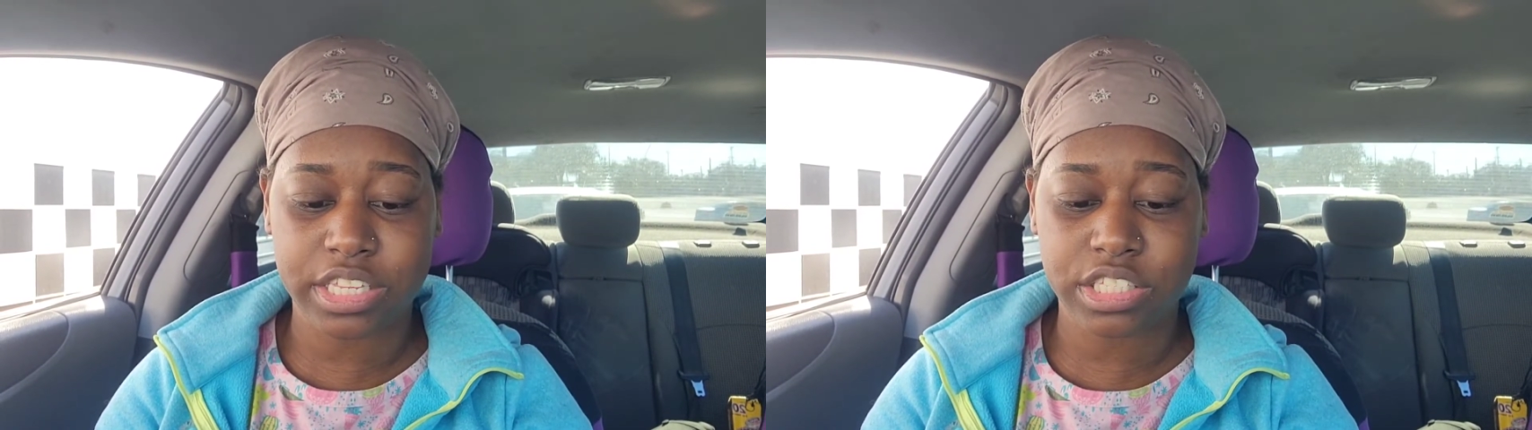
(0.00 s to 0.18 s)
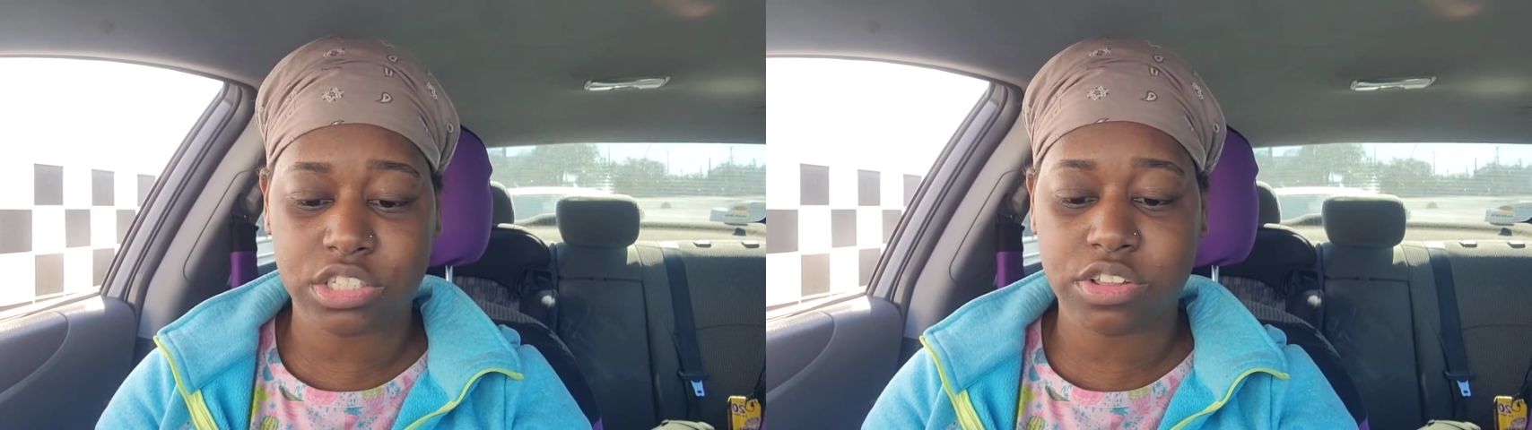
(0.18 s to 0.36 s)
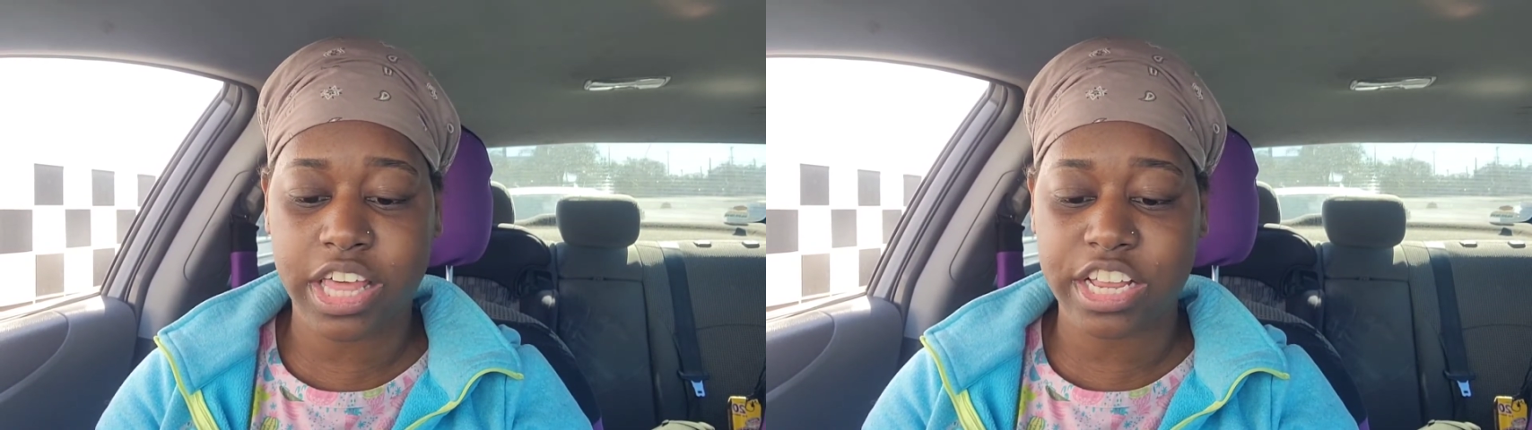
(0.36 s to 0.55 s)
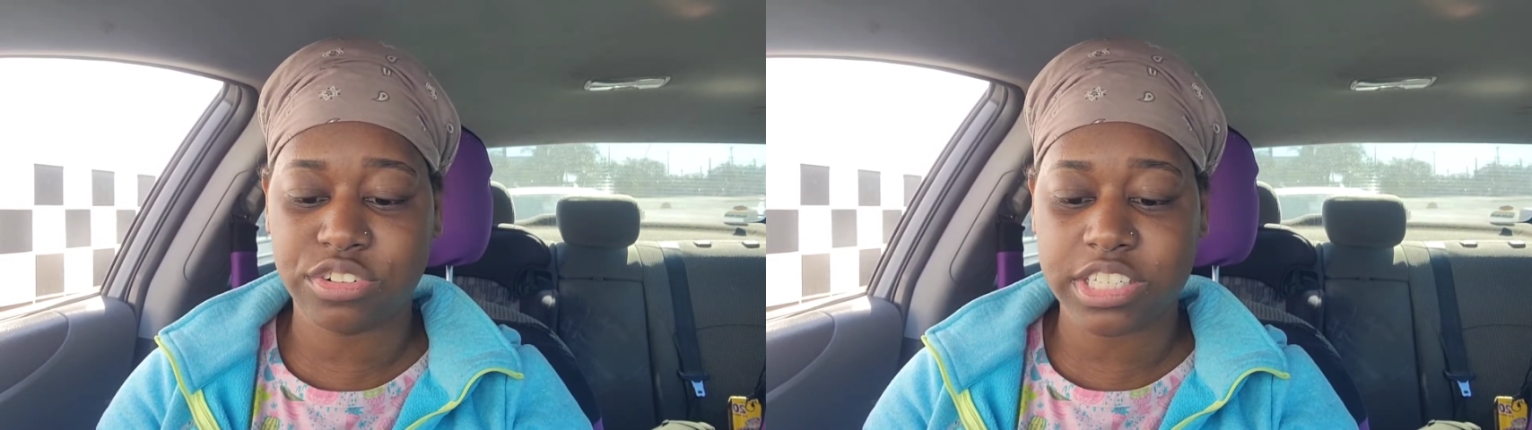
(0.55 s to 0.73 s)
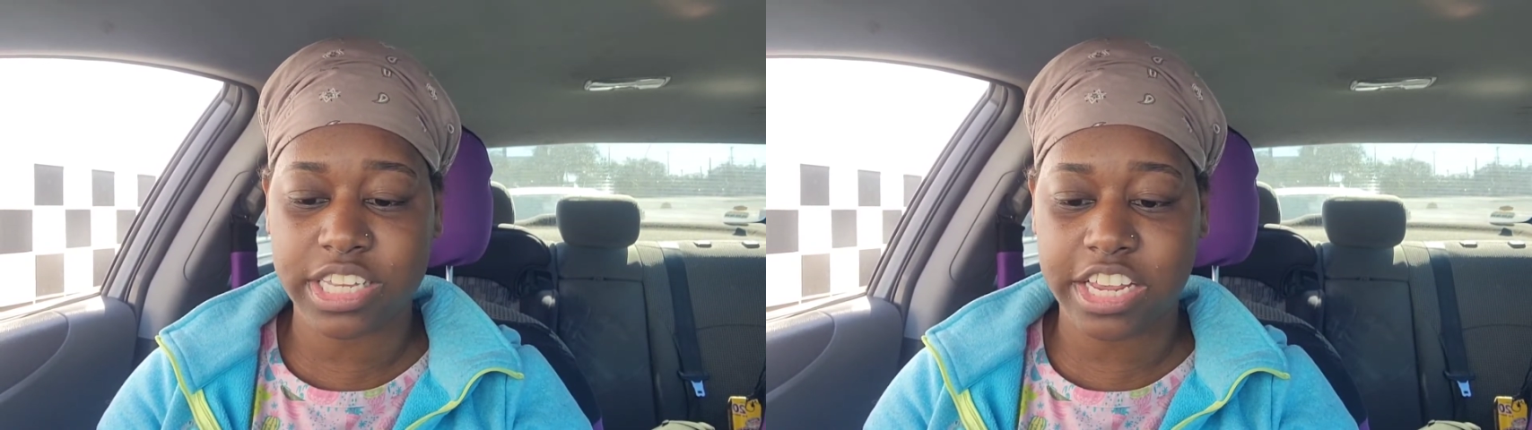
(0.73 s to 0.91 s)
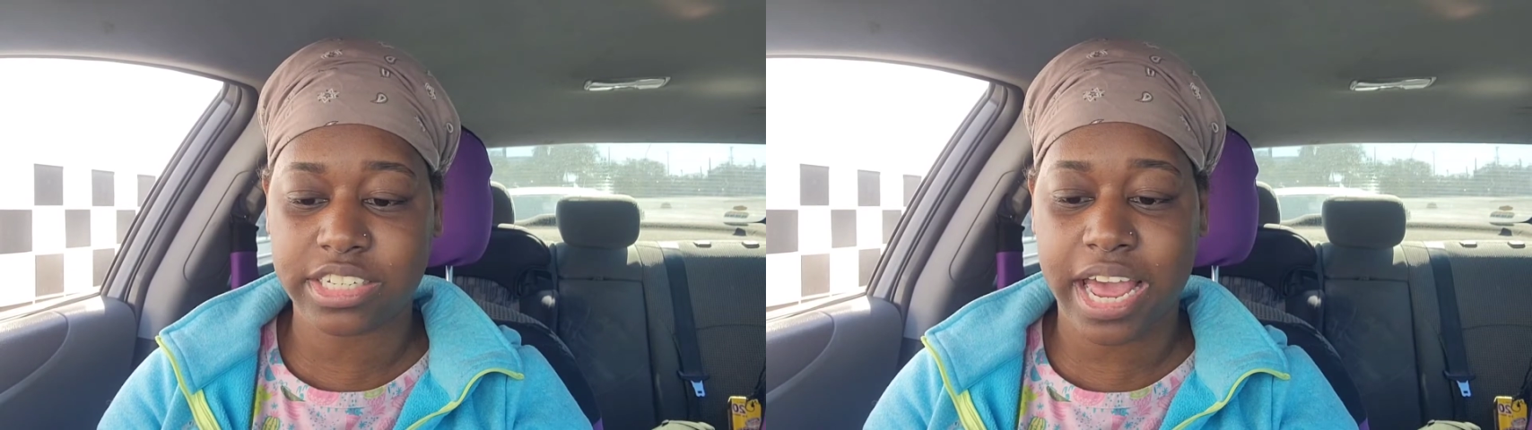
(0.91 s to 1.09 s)
in So that
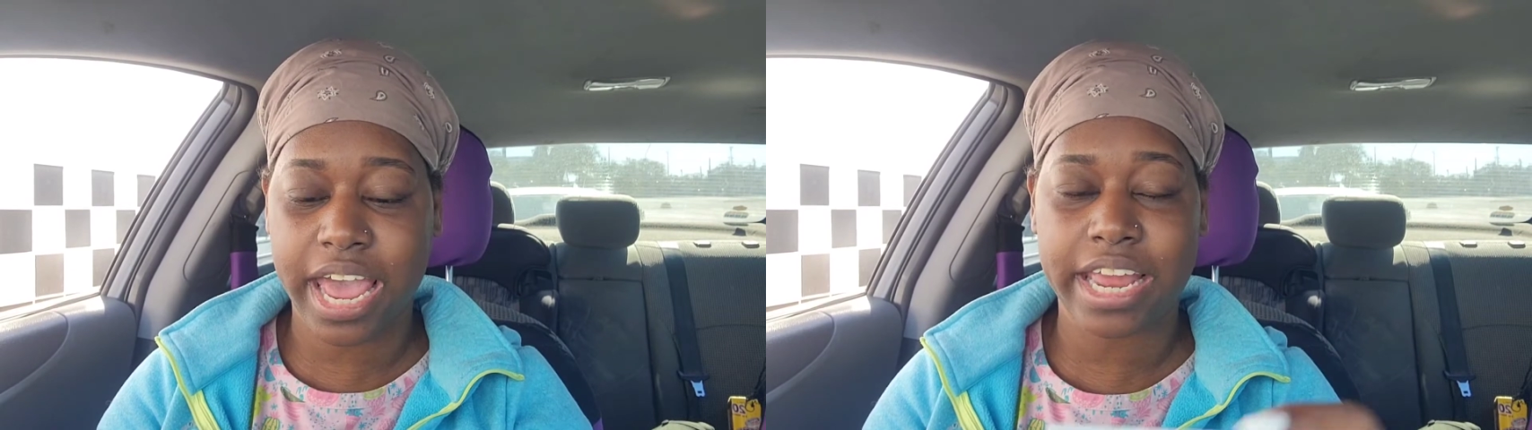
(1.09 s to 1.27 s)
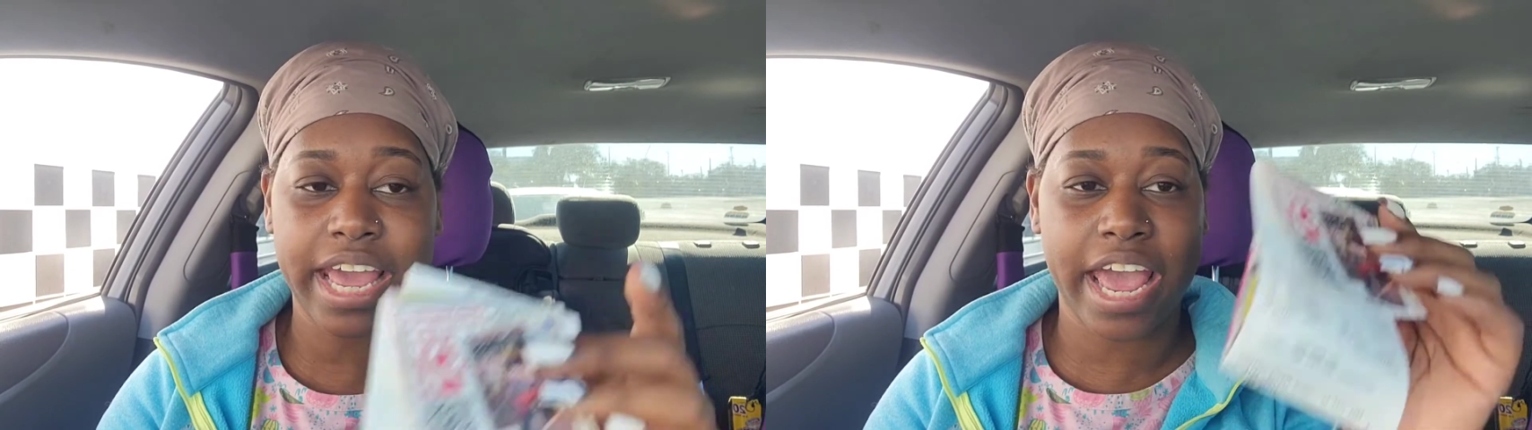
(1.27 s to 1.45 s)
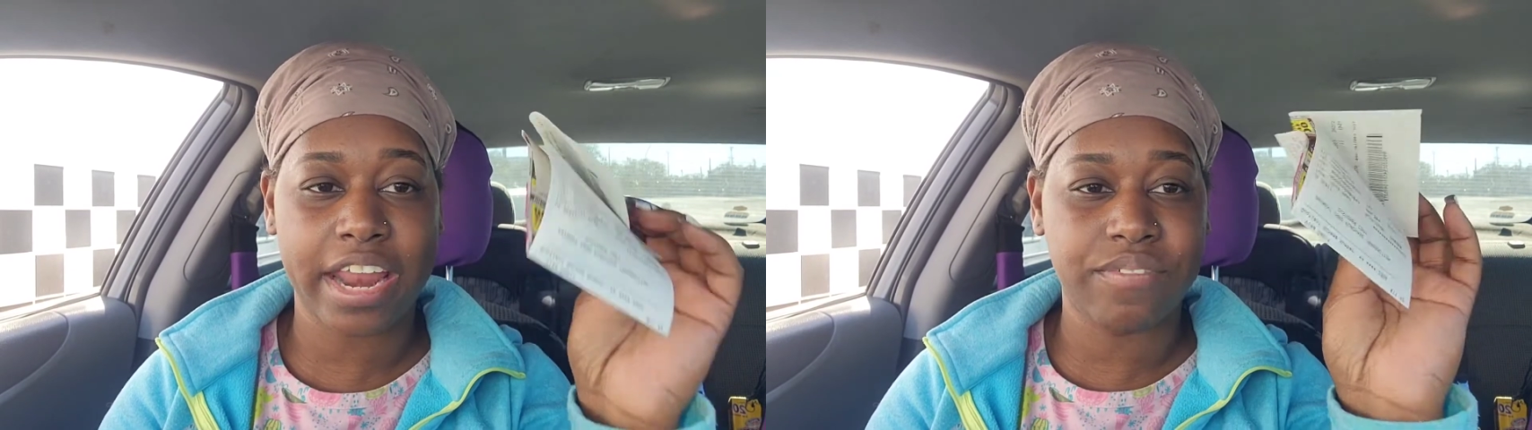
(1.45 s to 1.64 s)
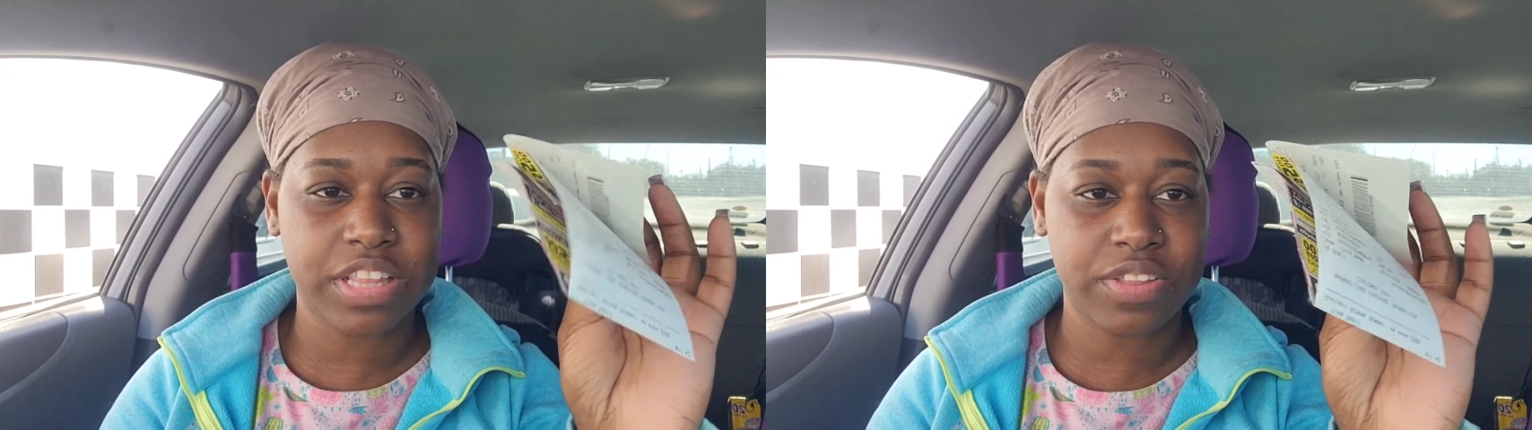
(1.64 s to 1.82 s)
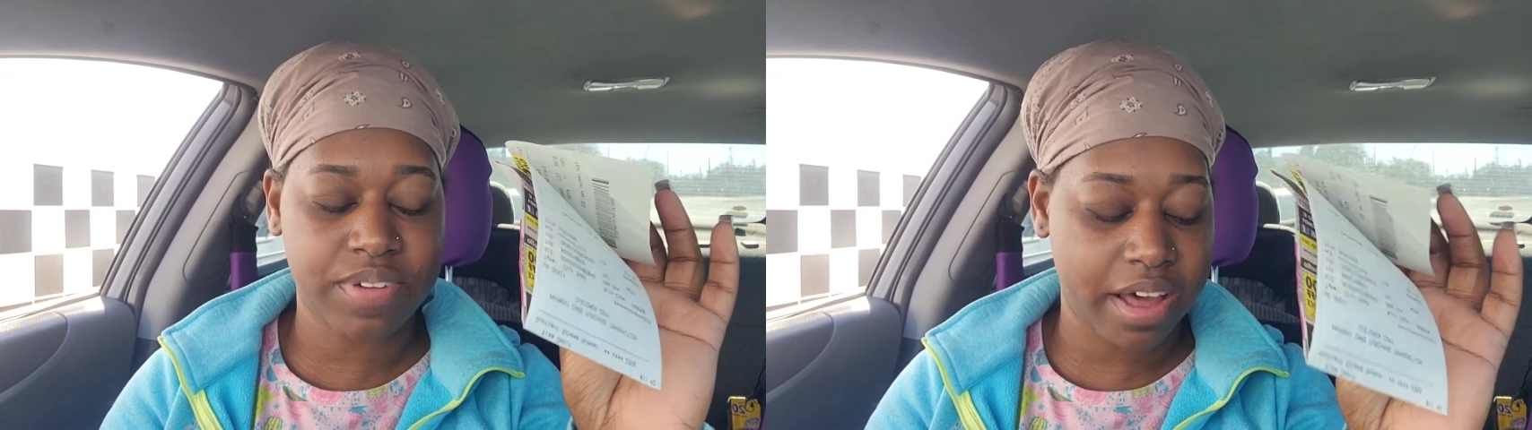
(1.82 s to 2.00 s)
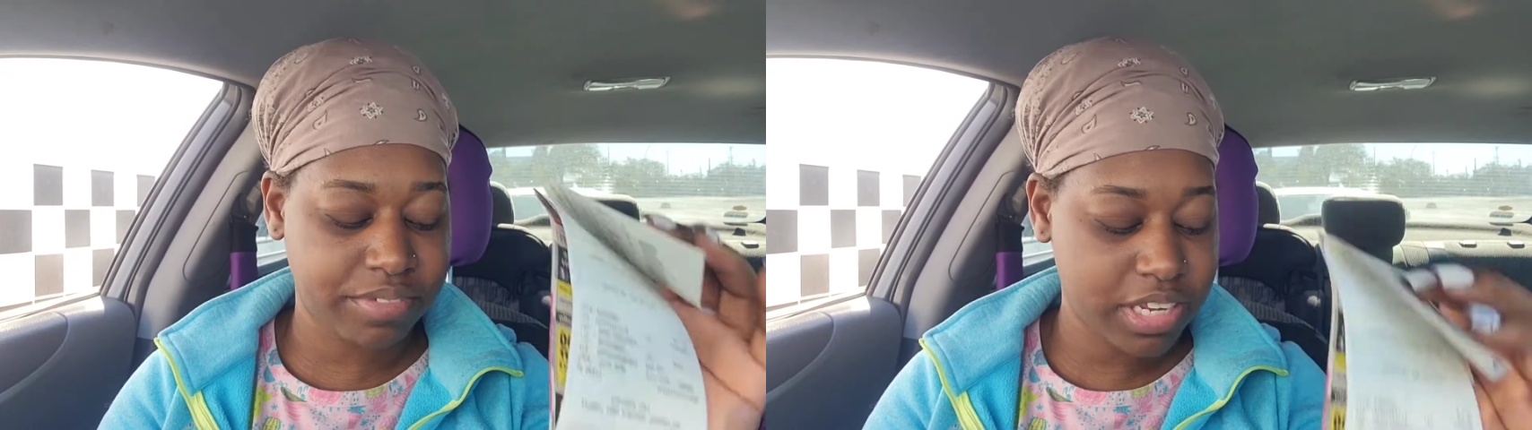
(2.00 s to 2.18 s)
transaction I had to add the
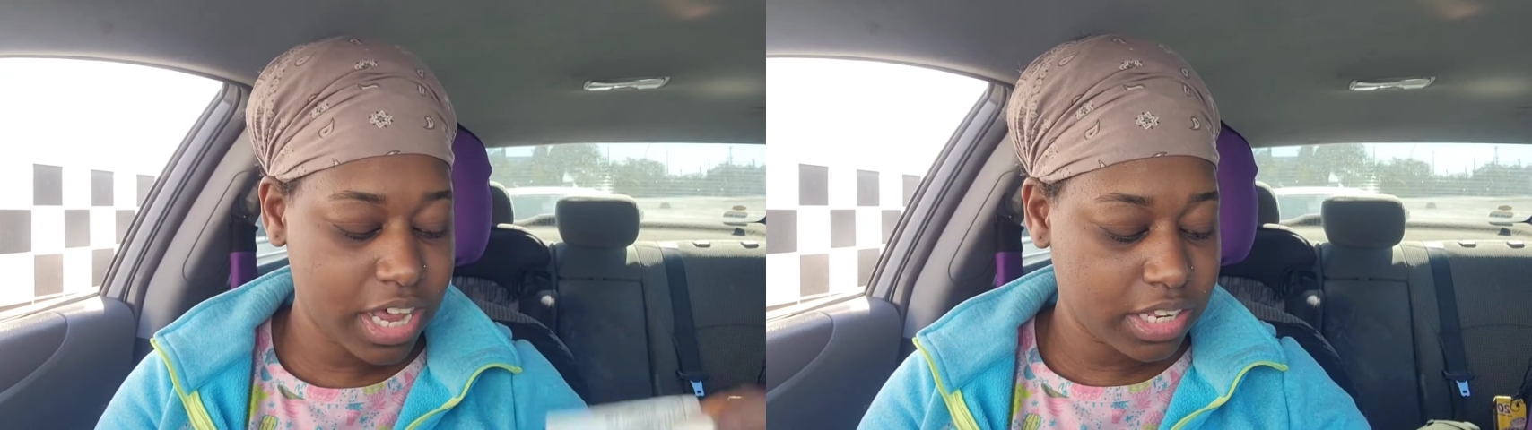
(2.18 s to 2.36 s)
55